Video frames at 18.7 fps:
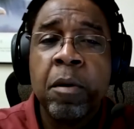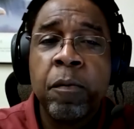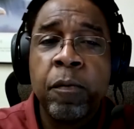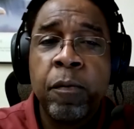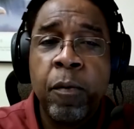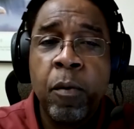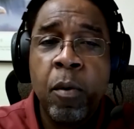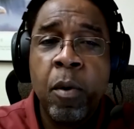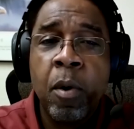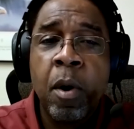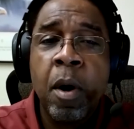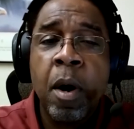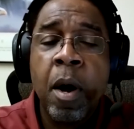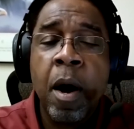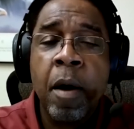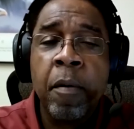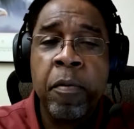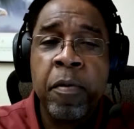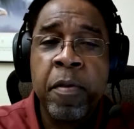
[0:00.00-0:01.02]
for
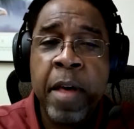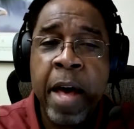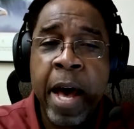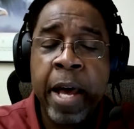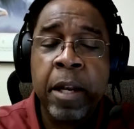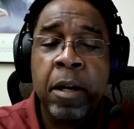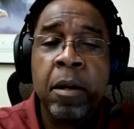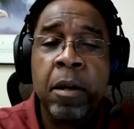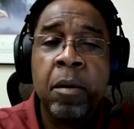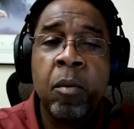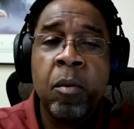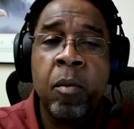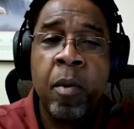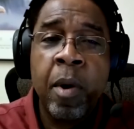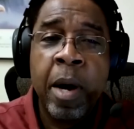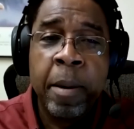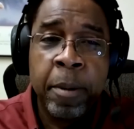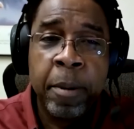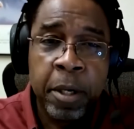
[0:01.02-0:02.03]
that
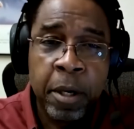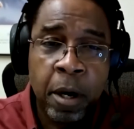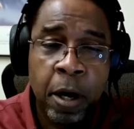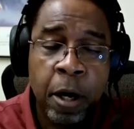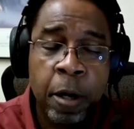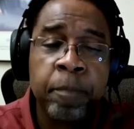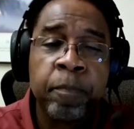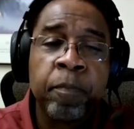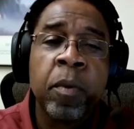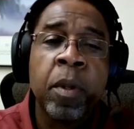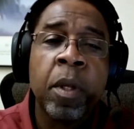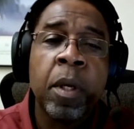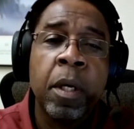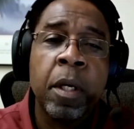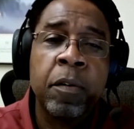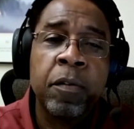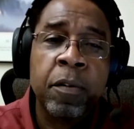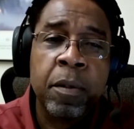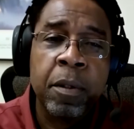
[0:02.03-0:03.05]
webinar.
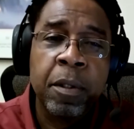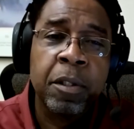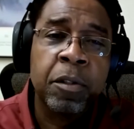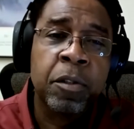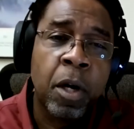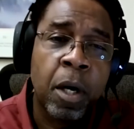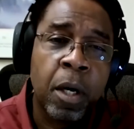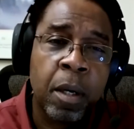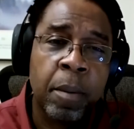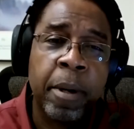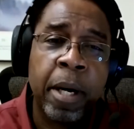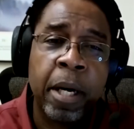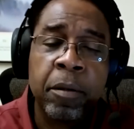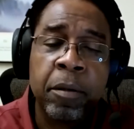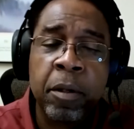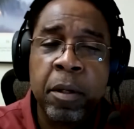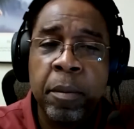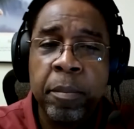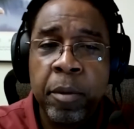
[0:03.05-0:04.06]
It's going to talk about
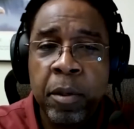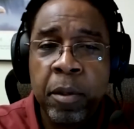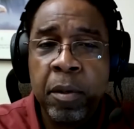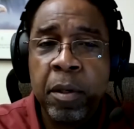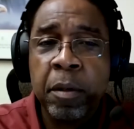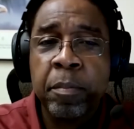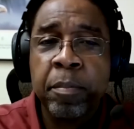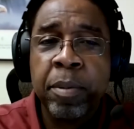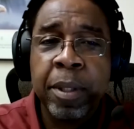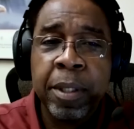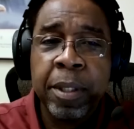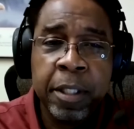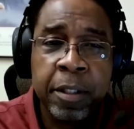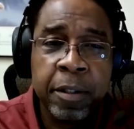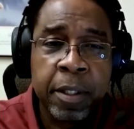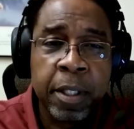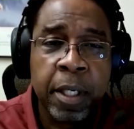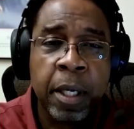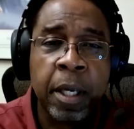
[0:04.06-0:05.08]
community
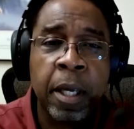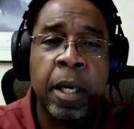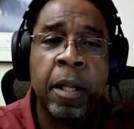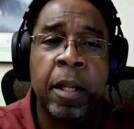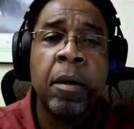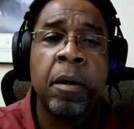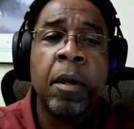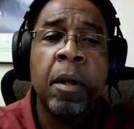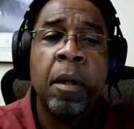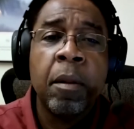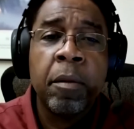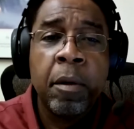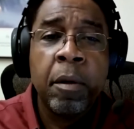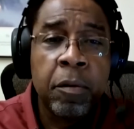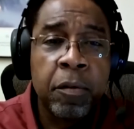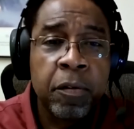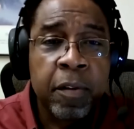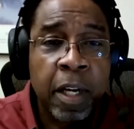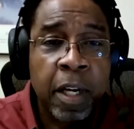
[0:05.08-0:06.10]
policing and
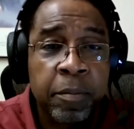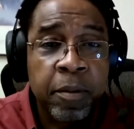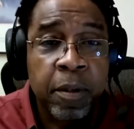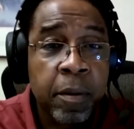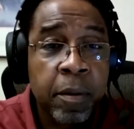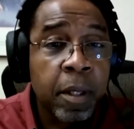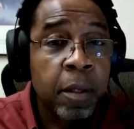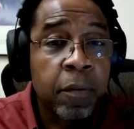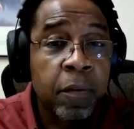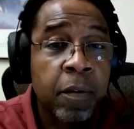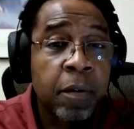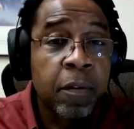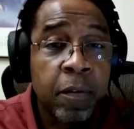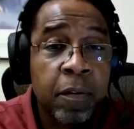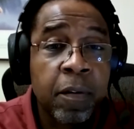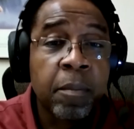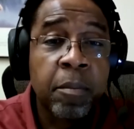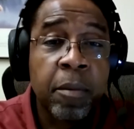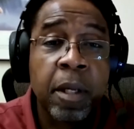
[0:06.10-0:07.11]
those types of things, and
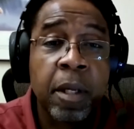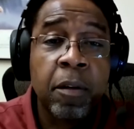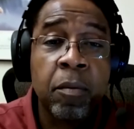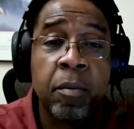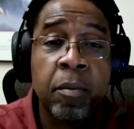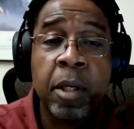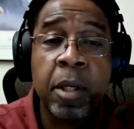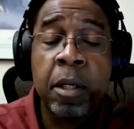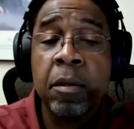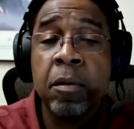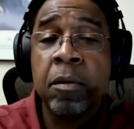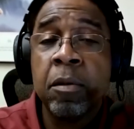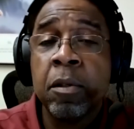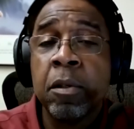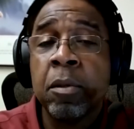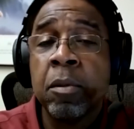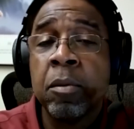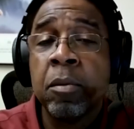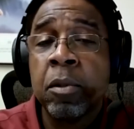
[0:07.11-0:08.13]
some things we can
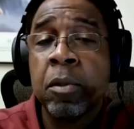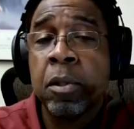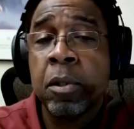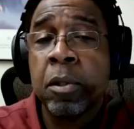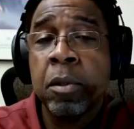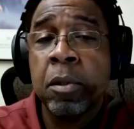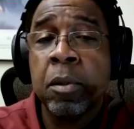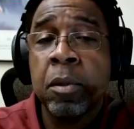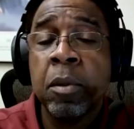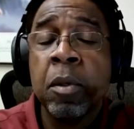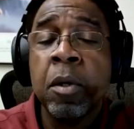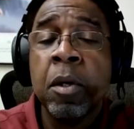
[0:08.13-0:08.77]
do to